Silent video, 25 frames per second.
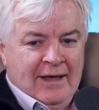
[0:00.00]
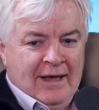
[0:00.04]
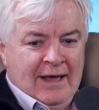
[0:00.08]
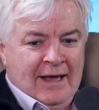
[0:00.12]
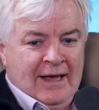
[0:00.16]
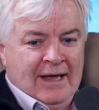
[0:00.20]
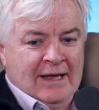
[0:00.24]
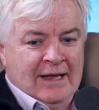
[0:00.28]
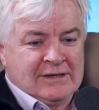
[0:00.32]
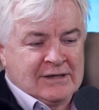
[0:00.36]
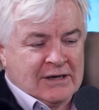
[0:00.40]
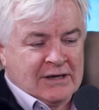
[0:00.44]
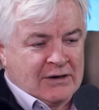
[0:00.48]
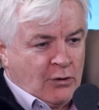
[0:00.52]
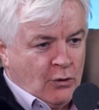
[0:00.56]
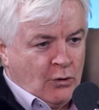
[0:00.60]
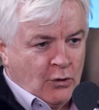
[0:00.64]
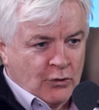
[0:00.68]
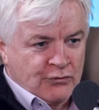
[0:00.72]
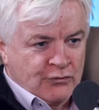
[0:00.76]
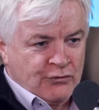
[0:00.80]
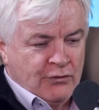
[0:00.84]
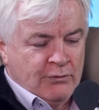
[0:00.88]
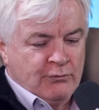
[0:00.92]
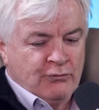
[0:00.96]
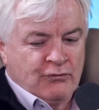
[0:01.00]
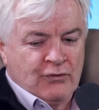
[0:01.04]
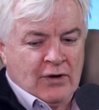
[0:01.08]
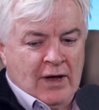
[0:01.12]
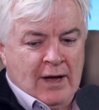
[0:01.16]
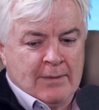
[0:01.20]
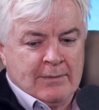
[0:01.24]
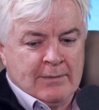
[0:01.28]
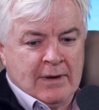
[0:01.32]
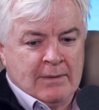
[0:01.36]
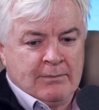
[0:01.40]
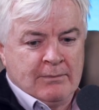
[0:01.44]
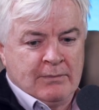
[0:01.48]
Uh, it's a courtroom
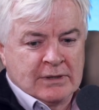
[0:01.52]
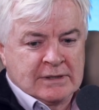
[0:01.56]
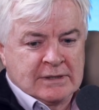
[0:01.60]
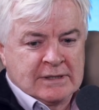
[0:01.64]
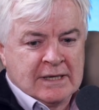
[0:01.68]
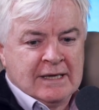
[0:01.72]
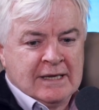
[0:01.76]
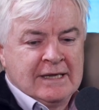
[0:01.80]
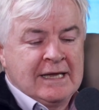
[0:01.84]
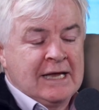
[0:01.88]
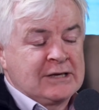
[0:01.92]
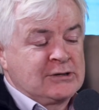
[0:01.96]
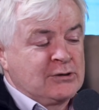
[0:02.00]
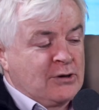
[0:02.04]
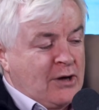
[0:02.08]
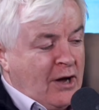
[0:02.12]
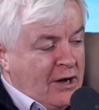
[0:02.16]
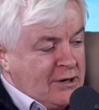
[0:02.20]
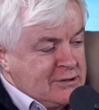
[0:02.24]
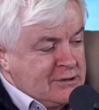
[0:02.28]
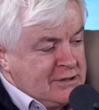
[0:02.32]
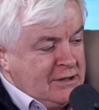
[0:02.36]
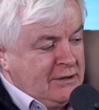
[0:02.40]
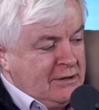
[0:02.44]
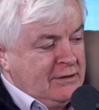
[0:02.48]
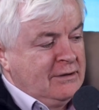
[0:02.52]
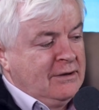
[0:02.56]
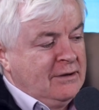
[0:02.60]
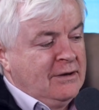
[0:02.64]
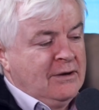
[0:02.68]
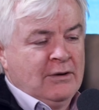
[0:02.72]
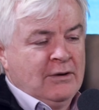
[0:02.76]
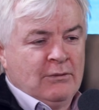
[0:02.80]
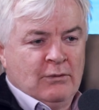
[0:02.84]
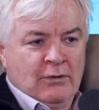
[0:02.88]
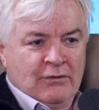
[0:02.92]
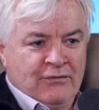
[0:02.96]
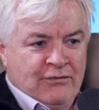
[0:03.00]
drama. But yeah, so Gosnell
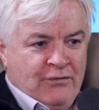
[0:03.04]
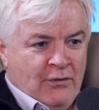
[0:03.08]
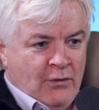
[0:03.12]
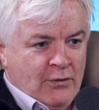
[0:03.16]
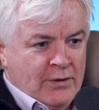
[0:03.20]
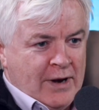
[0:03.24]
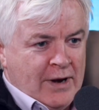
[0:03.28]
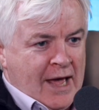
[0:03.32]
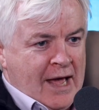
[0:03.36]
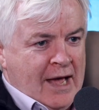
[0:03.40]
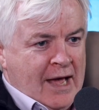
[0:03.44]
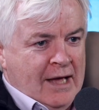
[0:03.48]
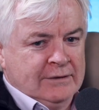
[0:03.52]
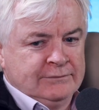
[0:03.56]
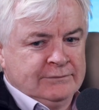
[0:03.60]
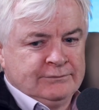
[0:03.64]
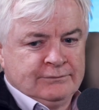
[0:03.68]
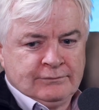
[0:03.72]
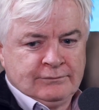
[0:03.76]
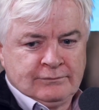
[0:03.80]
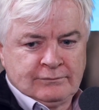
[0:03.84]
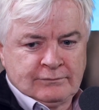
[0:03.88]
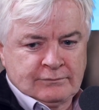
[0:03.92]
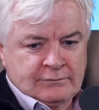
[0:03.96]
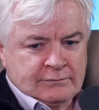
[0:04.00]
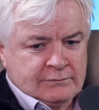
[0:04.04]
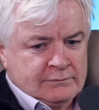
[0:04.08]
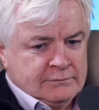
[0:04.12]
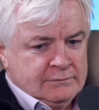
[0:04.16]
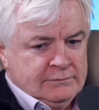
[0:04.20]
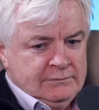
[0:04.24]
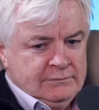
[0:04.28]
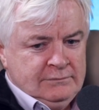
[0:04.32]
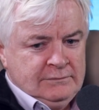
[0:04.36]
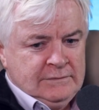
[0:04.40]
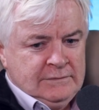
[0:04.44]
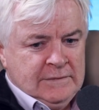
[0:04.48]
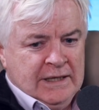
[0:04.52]
would phone
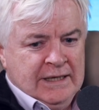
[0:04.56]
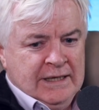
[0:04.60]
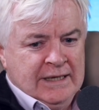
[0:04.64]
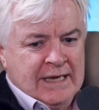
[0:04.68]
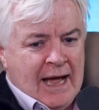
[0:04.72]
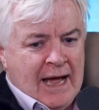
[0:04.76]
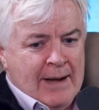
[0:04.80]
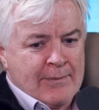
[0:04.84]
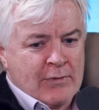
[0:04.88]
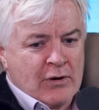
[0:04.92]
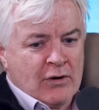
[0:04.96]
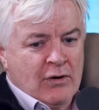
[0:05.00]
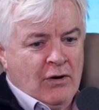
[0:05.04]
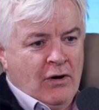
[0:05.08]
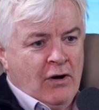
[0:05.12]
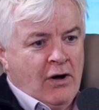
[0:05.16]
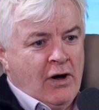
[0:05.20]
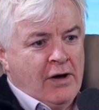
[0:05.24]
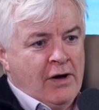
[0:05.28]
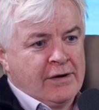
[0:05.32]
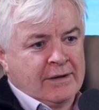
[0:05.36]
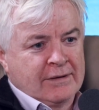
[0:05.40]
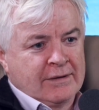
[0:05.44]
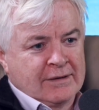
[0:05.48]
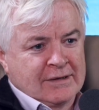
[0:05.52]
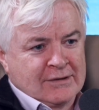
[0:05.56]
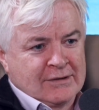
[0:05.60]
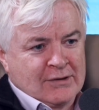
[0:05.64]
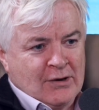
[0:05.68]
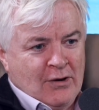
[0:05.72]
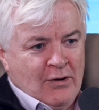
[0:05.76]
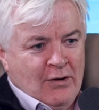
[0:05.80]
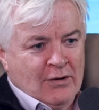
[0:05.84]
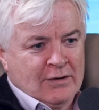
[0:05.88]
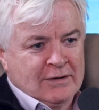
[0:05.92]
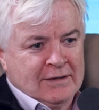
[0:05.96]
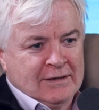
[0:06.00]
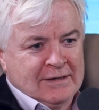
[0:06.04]
yammer on and
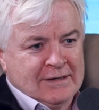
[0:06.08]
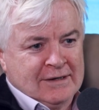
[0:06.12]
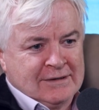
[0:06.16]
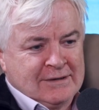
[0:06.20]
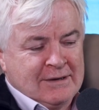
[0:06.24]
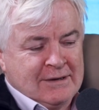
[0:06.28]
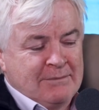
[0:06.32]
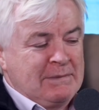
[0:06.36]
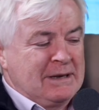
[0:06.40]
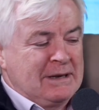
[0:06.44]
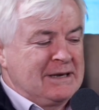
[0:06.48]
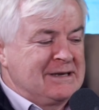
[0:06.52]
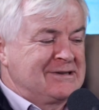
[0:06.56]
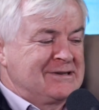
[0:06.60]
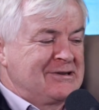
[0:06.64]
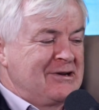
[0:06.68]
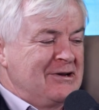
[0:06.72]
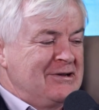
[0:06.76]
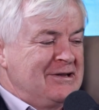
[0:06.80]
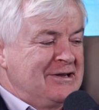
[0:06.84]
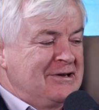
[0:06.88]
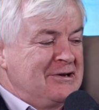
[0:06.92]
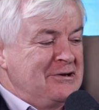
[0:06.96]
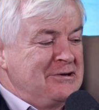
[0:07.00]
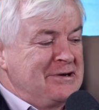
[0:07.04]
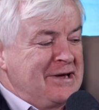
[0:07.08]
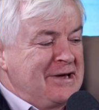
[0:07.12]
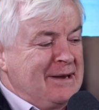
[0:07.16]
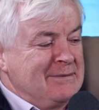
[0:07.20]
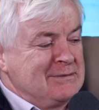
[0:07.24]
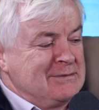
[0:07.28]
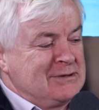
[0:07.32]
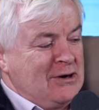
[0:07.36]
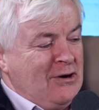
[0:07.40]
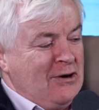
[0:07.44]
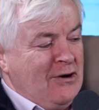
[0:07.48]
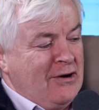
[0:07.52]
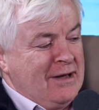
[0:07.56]
talk. But it's good, good to get
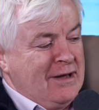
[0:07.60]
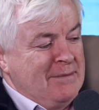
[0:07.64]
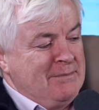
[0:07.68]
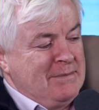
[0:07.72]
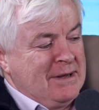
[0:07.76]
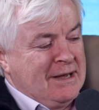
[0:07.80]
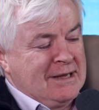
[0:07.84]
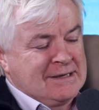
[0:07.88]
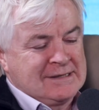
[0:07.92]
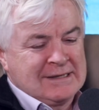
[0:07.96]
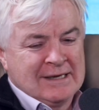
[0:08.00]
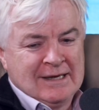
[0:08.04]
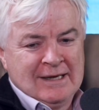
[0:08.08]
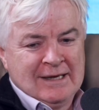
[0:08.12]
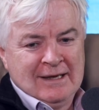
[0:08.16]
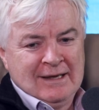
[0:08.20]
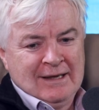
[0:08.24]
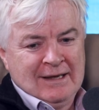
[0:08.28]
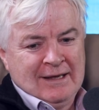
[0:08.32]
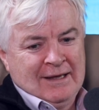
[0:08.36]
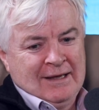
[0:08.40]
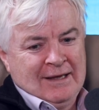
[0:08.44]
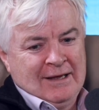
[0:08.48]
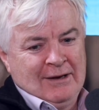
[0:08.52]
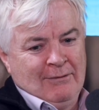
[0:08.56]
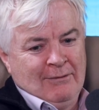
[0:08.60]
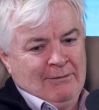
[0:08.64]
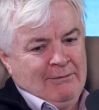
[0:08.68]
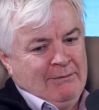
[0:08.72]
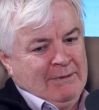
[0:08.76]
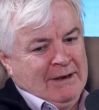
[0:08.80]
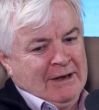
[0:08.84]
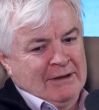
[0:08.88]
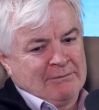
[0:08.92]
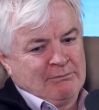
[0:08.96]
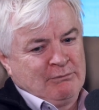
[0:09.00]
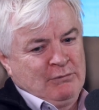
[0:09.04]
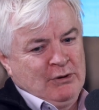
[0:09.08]
him talking because, you know,
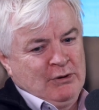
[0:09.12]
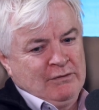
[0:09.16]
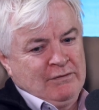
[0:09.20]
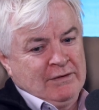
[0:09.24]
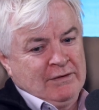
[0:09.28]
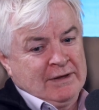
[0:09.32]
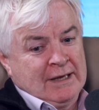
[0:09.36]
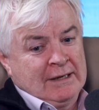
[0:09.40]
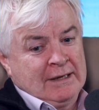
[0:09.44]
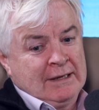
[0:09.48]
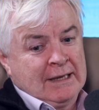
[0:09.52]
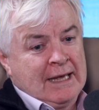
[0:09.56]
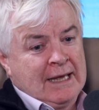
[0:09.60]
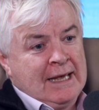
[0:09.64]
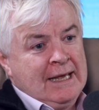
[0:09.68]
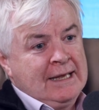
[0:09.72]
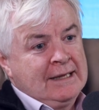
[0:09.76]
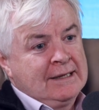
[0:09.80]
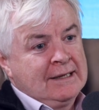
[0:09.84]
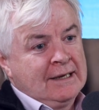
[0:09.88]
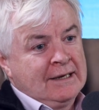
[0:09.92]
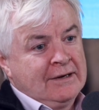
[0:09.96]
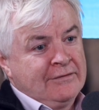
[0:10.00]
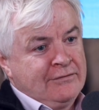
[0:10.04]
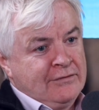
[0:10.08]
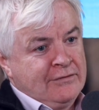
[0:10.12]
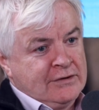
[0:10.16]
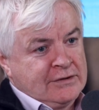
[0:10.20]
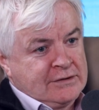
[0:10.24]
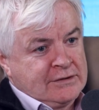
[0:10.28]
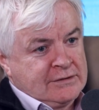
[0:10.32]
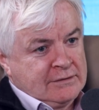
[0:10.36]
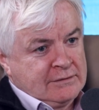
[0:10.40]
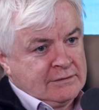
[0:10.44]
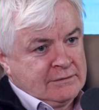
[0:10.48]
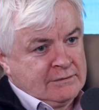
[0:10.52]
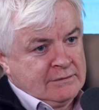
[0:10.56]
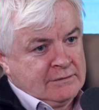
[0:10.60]
we got beautiful. Like he
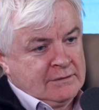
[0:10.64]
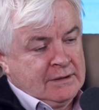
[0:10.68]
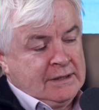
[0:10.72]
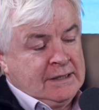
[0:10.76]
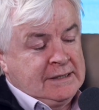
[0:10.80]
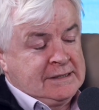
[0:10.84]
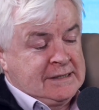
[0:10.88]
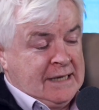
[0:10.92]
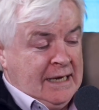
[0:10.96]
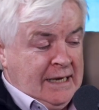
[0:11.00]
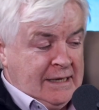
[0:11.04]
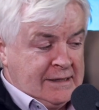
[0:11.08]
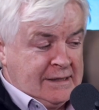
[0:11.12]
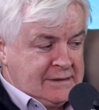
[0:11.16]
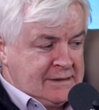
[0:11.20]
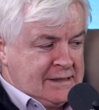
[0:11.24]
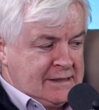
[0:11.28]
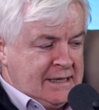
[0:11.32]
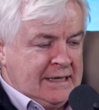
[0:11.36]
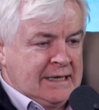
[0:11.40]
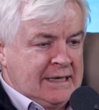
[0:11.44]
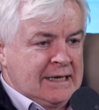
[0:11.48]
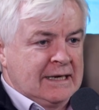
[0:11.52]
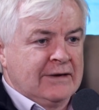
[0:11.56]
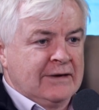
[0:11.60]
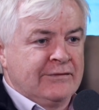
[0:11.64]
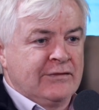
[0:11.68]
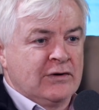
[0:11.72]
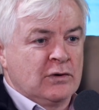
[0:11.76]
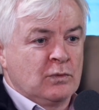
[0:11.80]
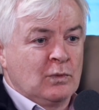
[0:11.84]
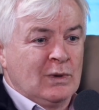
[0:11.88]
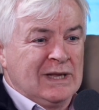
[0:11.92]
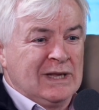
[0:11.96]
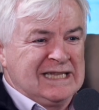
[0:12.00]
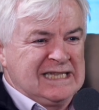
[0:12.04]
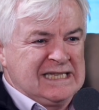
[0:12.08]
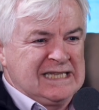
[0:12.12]
delivered, he says he
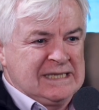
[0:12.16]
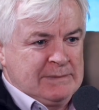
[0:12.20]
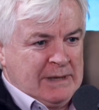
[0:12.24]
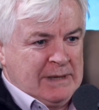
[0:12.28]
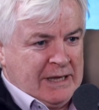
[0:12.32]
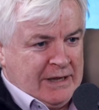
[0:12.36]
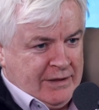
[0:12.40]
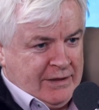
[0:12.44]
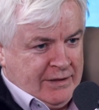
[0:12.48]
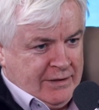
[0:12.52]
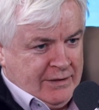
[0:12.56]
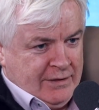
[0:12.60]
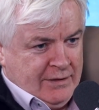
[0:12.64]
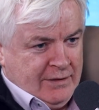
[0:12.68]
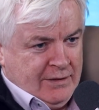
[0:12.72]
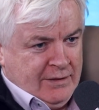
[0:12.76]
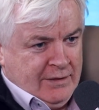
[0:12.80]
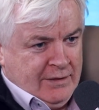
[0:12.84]
delivered Will Smith.